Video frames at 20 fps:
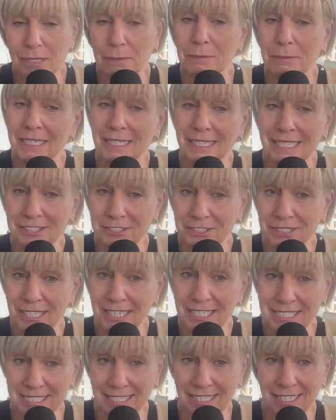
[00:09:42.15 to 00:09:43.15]
But here's an
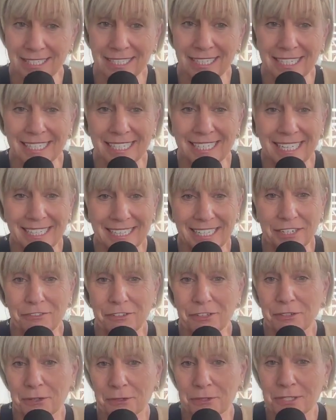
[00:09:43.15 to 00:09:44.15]
idea that if
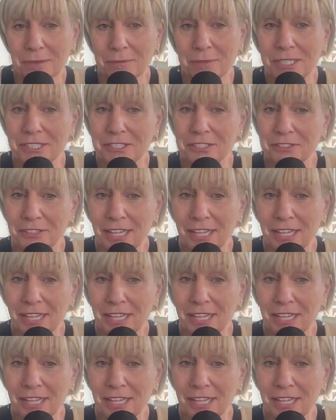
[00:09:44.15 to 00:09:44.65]
you know someone in your